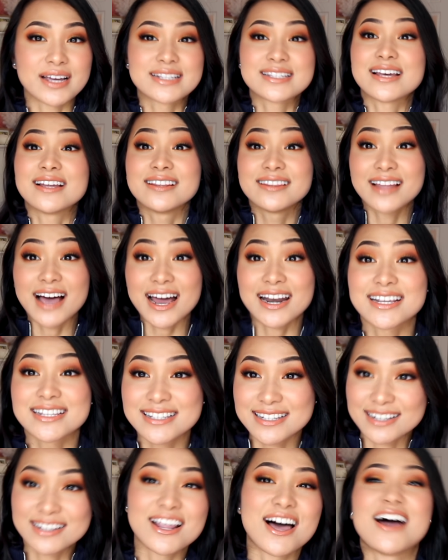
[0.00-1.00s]
It's a lot.
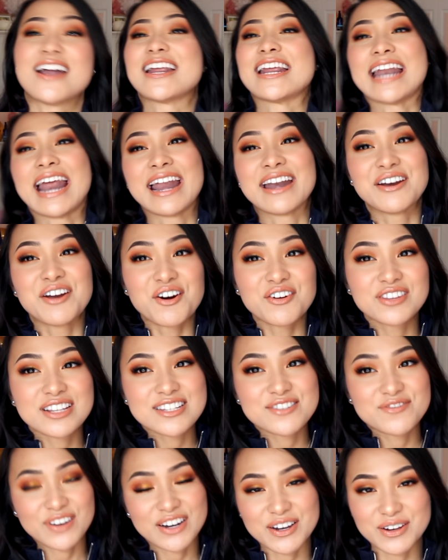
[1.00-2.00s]
And I know
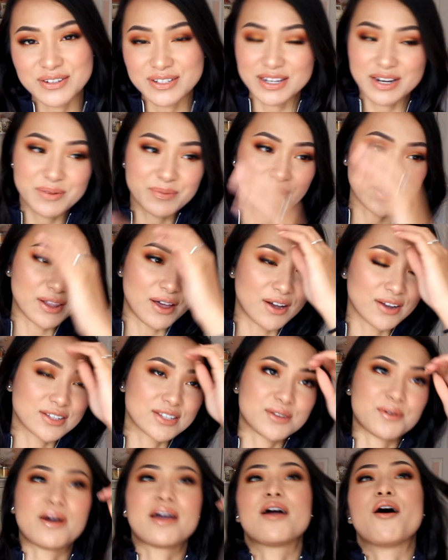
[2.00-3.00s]
this video is gonna be long,
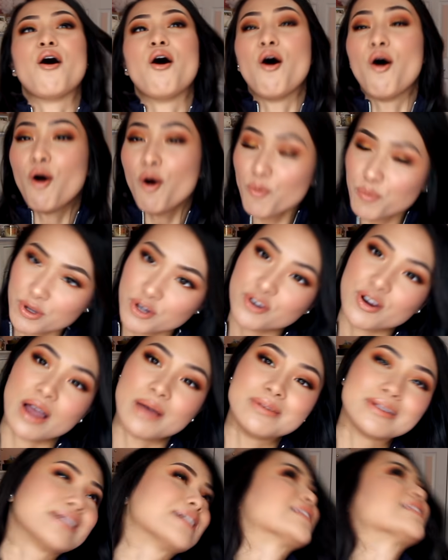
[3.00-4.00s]
so I hope you're
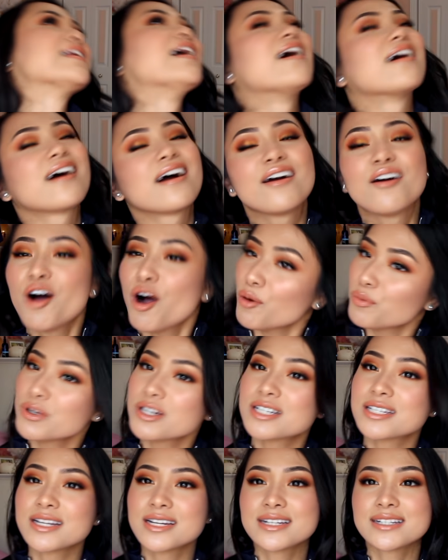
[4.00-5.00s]
grabbing a snack. I hope
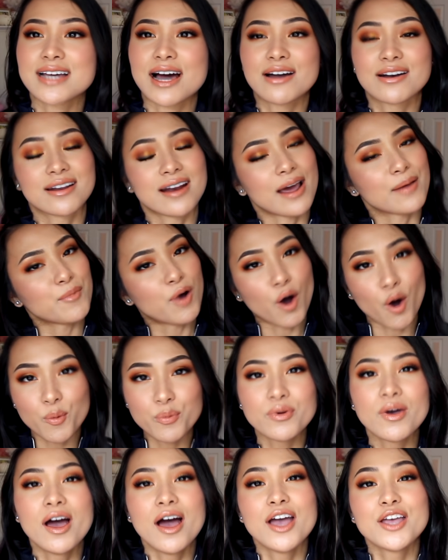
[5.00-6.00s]
you're sitting down, and I
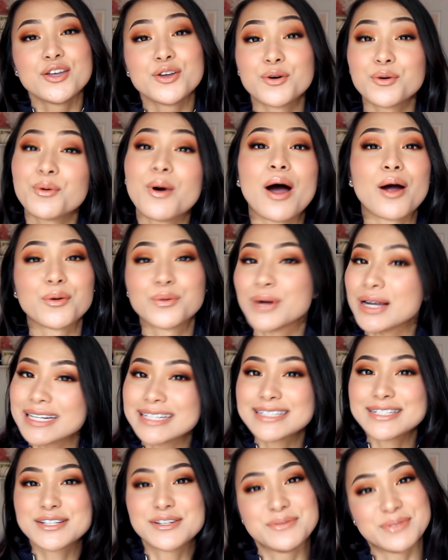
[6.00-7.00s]
hope you are
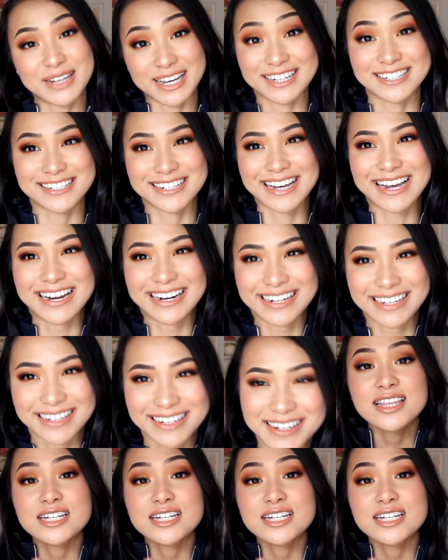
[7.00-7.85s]
ready to be educated.